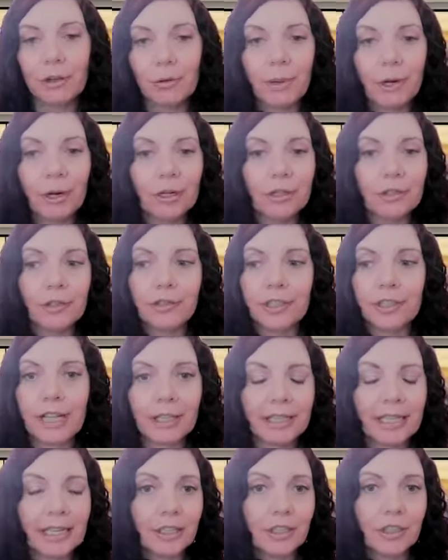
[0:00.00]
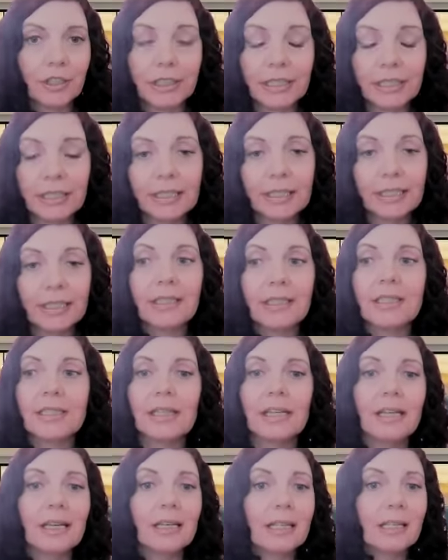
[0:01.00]
with your partner, yelling at your
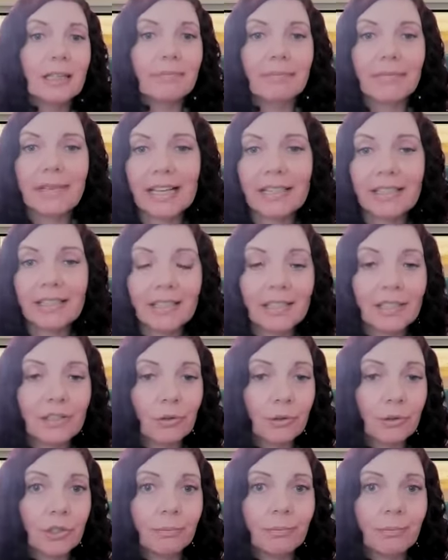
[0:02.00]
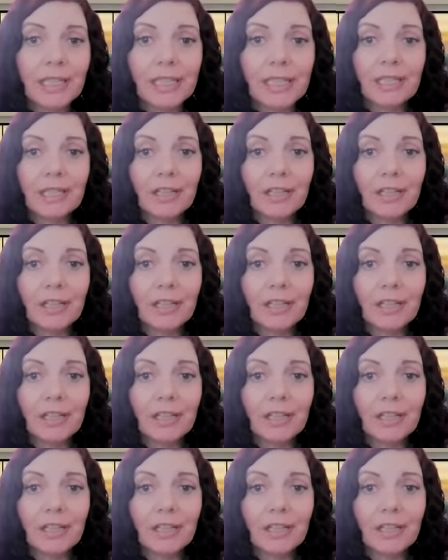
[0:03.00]
kids, nasty social